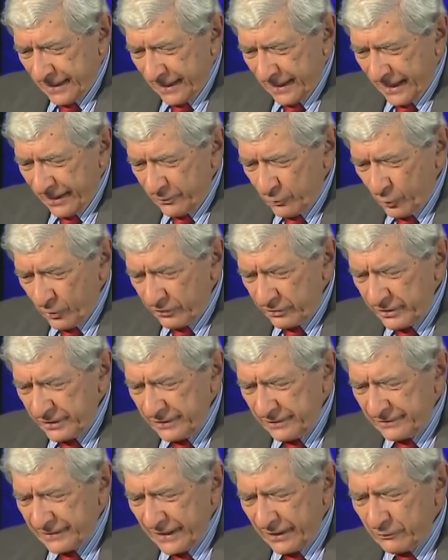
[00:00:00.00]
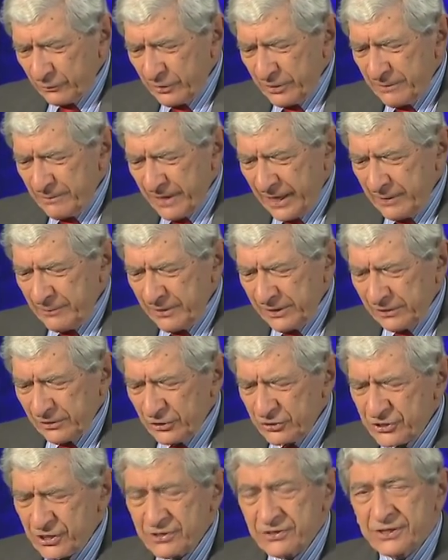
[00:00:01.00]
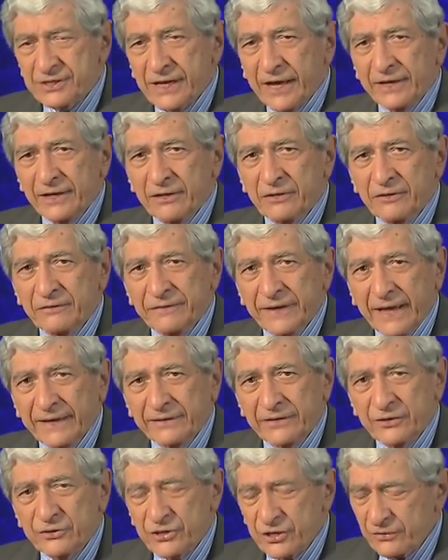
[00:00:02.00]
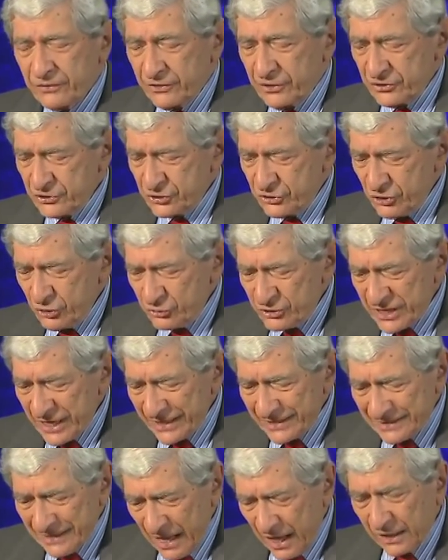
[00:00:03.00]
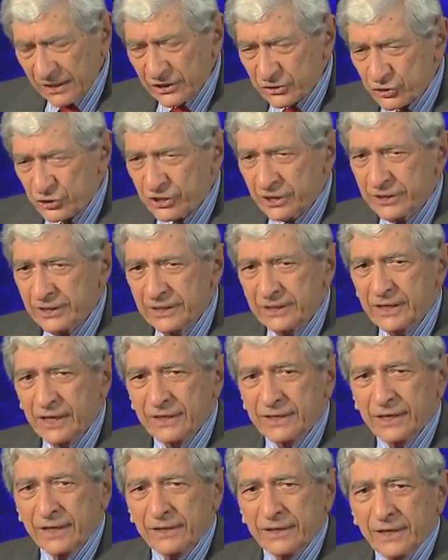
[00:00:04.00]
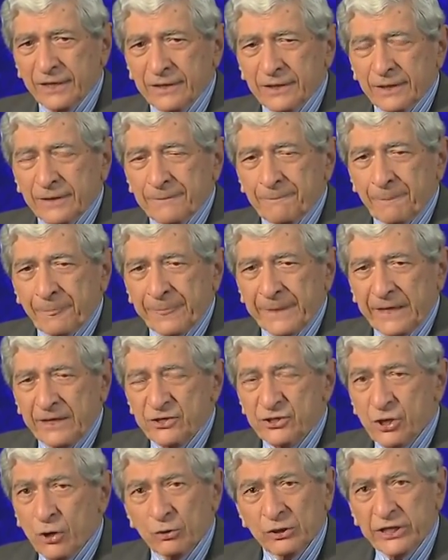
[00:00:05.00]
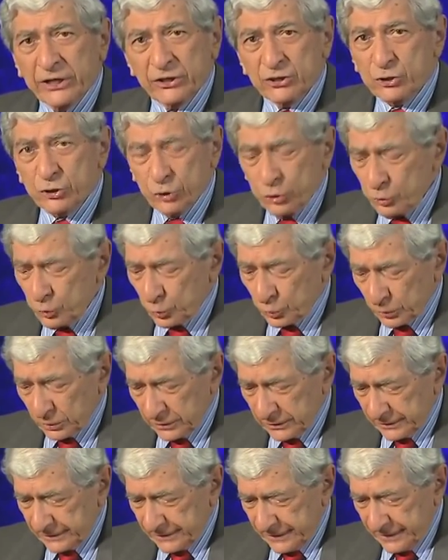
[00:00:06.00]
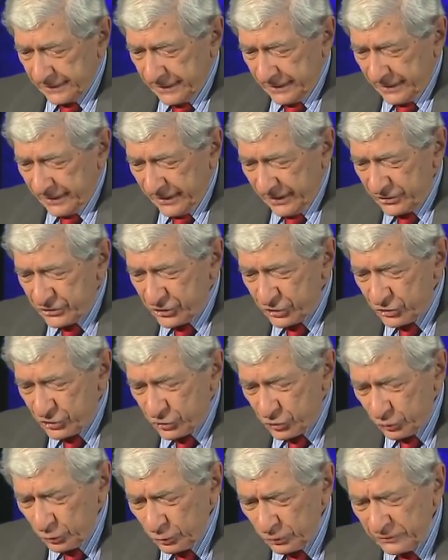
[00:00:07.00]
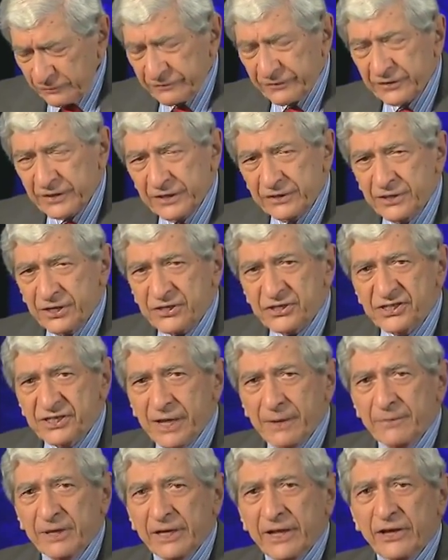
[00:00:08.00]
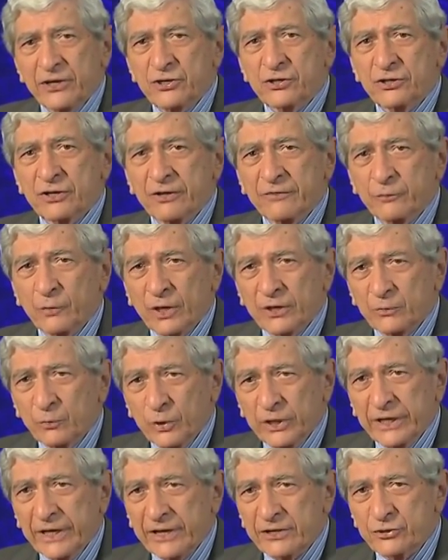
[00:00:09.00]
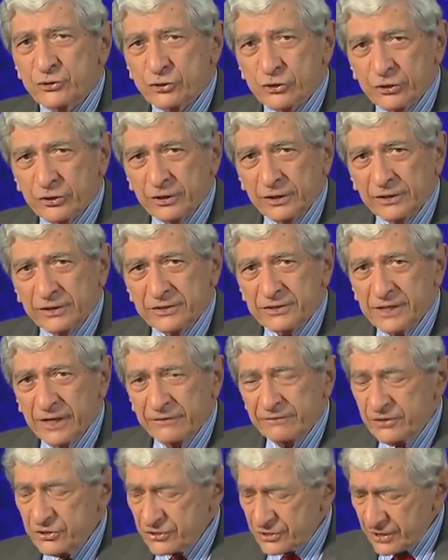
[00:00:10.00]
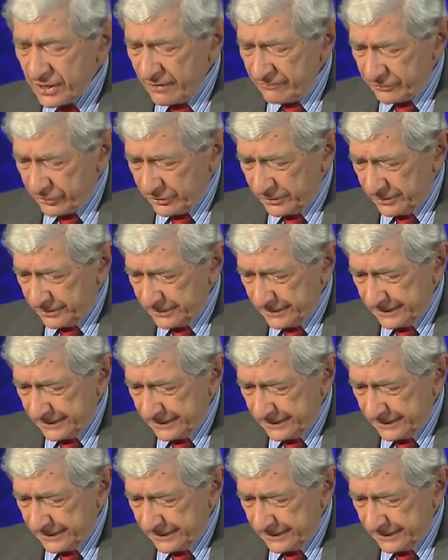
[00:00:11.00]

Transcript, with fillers: I worry that we may be losing sight of the fact that this new technology is only a tool. It's a tool for the dissemination of what we as journalists have discovered.